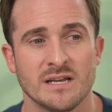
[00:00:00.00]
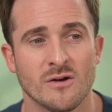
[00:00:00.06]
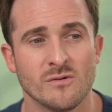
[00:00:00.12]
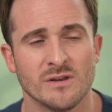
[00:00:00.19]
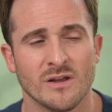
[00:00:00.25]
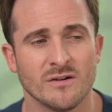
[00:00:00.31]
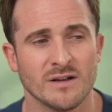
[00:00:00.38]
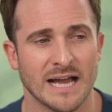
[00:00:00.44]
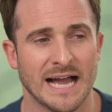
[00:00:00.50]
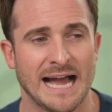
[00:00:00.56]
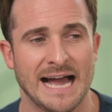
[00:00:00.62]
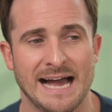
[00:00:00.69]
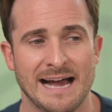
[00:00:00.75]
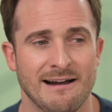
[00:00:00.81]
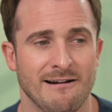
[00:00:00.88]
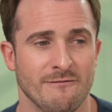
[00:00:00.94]
no longer
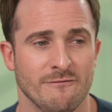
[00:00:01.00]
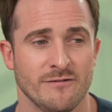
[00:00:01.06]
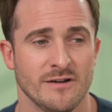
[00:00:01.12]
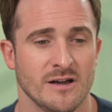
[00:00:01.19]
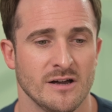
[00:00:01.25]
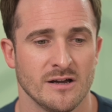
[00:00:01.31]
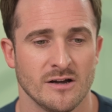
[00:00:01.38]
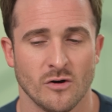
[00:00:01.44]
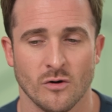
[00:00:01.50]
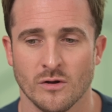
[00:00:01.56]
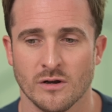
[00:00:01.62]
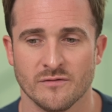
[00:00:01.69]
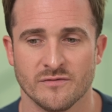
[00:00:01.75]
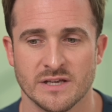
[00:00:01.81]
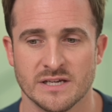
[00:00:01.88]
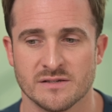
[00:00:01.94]
have all
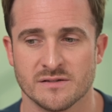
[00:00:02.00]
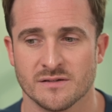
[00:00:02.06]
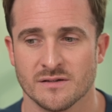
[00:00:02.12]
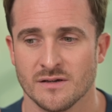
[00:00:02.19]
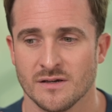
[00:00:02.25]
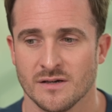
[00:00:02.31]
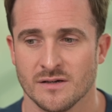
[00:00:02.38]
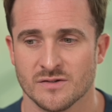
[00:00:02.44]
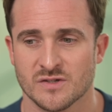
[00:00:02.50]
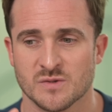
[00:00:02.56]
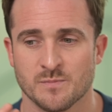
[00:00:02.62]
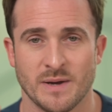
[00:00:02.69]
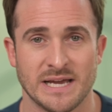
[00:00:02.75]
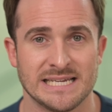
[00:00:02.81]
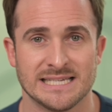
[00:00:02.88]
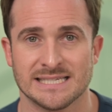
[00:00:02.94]
of this
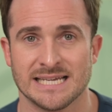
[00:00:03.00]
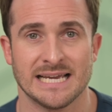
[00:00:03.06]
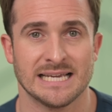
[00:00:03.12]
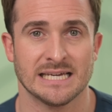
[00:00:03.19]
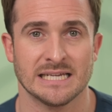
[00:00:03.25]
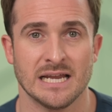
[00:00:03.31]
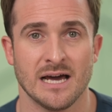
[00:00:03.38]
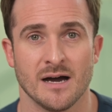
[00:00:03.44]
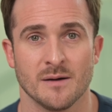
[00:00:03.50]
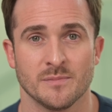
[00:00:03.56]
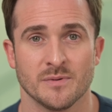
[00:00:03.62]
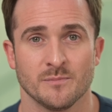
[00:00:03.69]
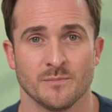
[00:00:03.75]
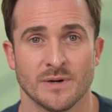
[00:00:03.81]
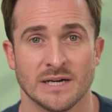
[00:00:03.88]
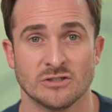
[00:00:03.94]
space taken up
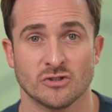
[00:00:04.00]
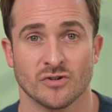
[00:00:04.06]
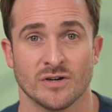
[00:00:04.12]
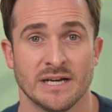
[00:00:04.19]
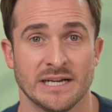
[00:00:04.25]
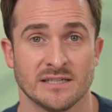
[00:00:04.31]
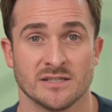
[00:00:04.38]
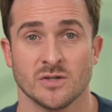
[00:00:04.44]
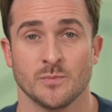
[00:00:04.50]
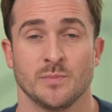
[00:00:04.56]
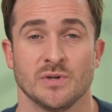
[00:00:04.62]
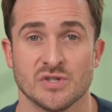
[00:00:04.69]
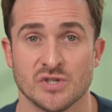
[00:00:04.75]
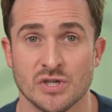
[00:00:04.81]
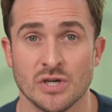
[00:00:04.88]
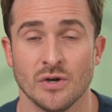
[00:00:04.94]
by trying to
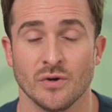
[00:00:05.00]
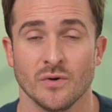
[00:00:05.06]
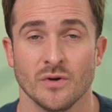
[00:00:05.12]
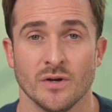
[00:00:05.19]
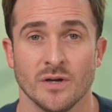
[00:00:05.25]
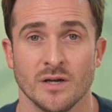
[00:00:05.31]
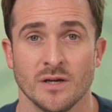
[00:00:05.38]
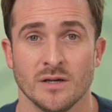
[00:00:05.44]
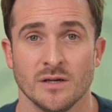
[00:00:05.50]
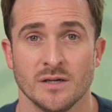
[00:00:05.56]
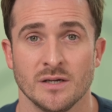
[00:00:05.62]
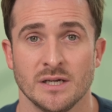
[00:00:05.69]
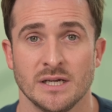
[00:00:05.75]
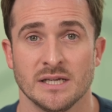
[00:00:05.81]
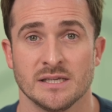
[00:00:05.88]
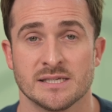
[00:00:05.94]
pursue.
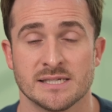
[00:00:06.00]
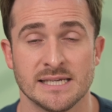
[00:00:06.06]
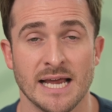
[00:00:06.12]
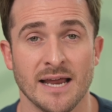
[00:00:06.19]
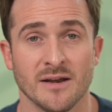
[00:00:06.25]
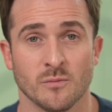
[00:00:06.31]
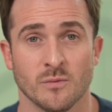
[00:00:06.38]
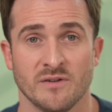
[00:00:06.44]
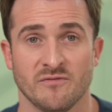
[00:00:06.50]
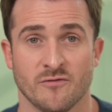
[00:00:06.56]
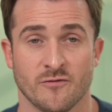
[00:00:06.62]
Instead, we've